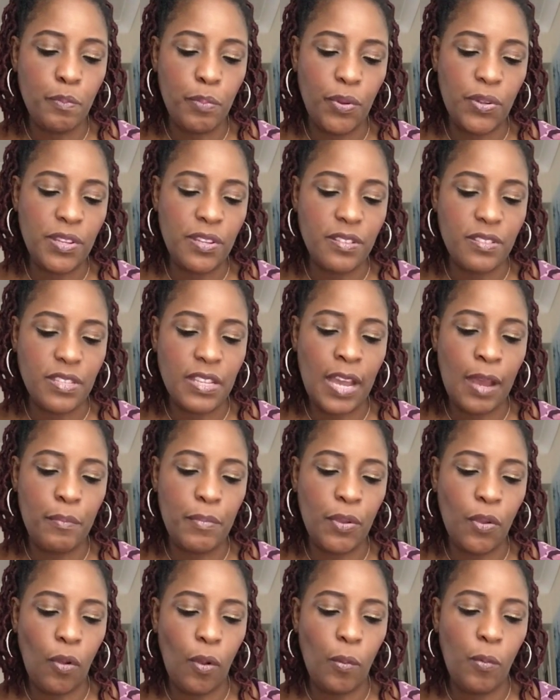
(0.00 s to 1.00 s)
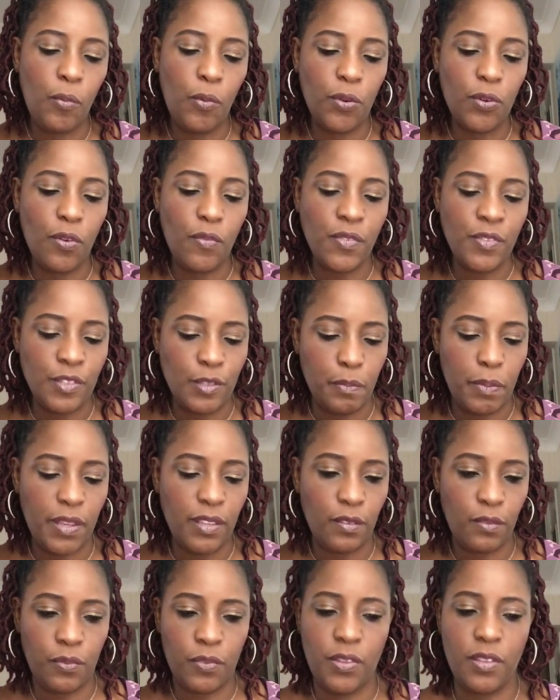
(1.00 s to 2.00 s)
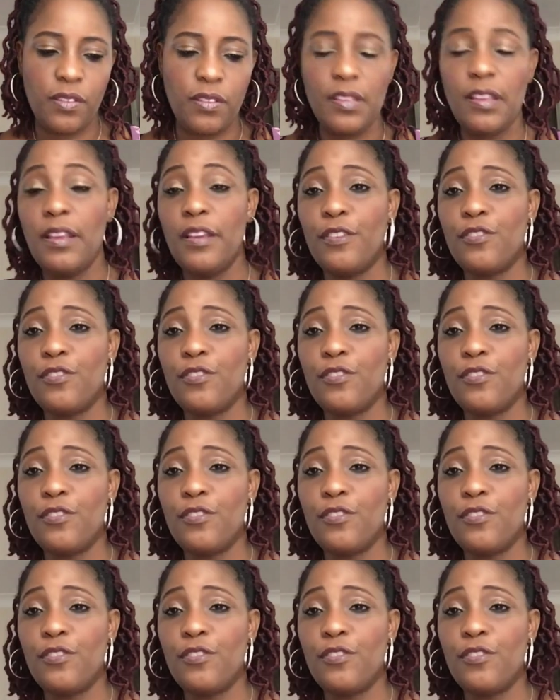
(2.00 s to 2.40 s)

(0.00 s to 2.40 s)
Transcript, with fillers: burdens can become one of his best friends.